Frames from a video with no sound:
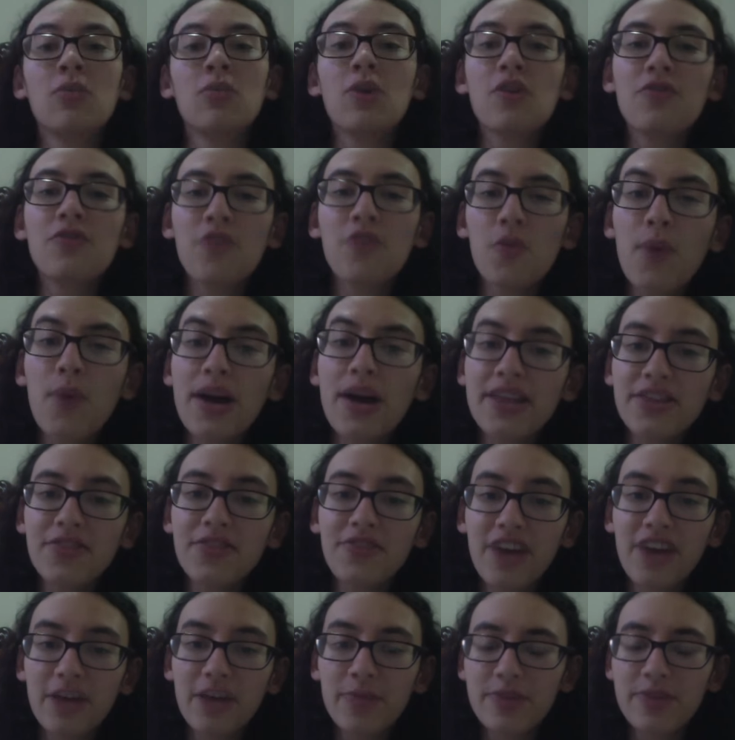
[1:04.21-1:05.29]
Well, for one, the
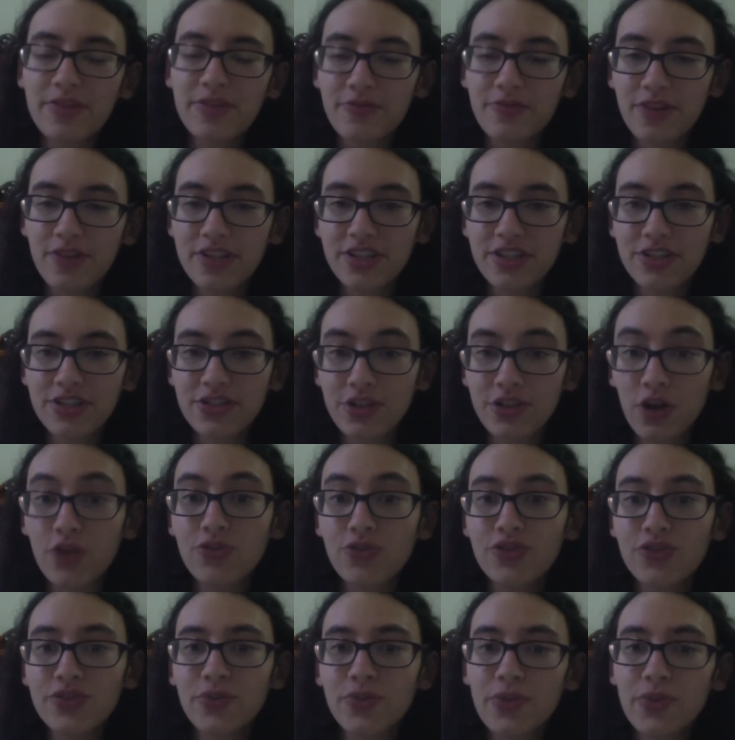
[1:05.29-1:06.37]
fight with Frieza's
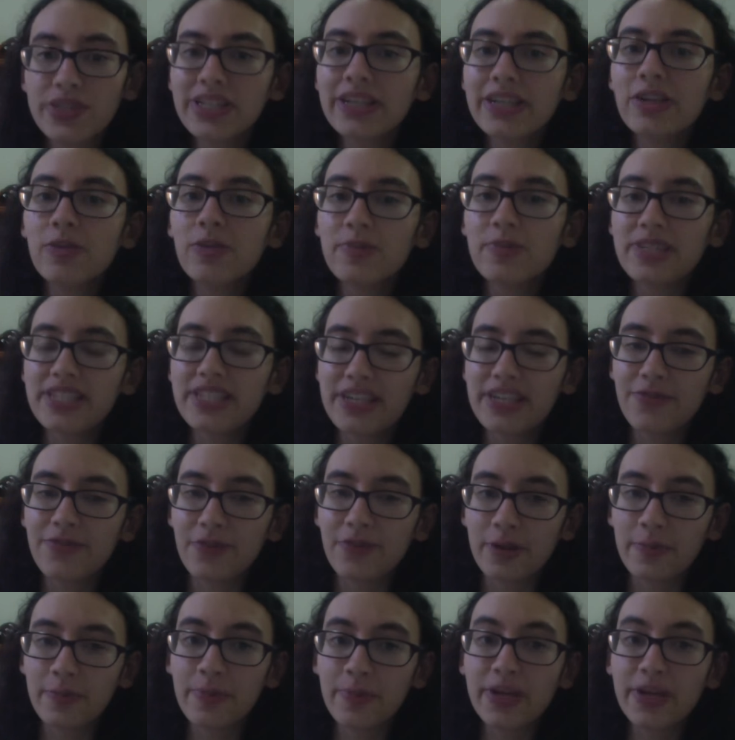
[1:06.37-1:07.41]
soldiers was a little bit different,